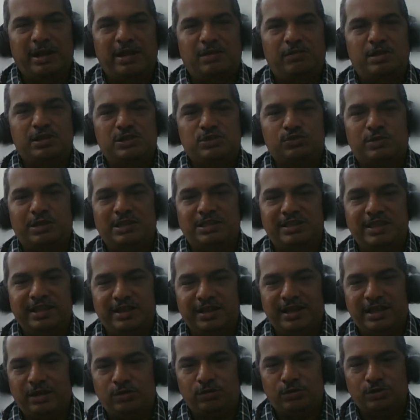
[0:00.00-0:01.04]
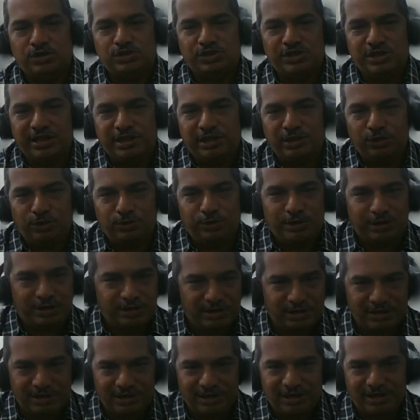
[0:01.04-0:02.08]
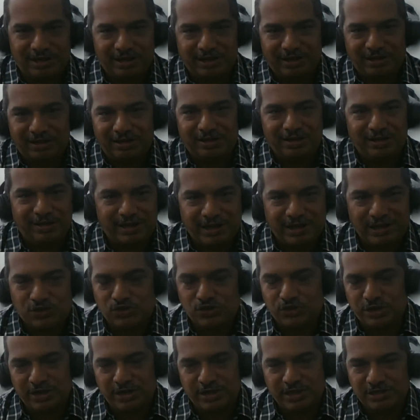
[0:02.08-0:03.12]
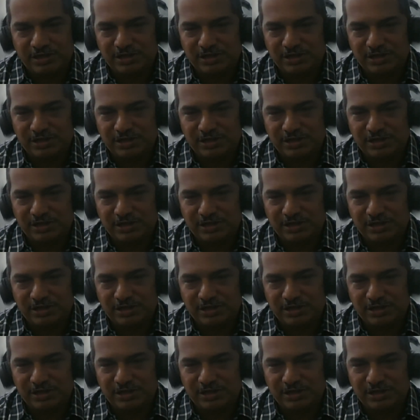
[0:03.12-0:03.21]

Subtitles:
was one thing I could see in your case studies.